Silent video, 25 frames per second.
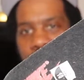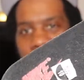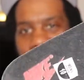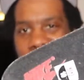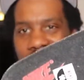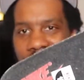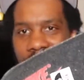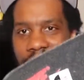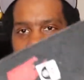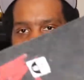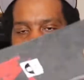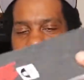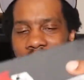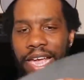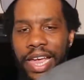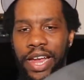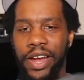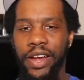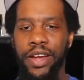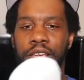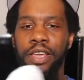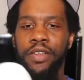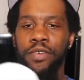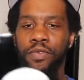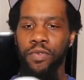Nike
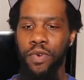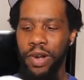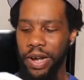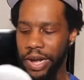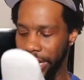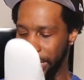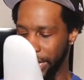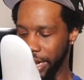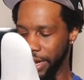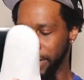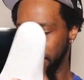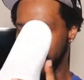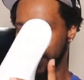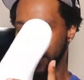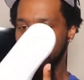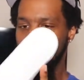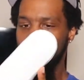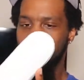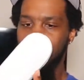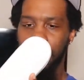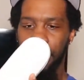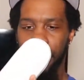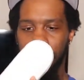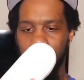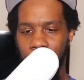Air in red.
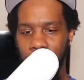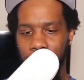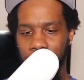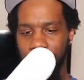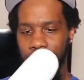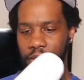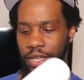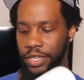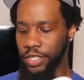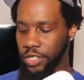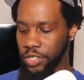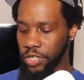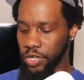Nothing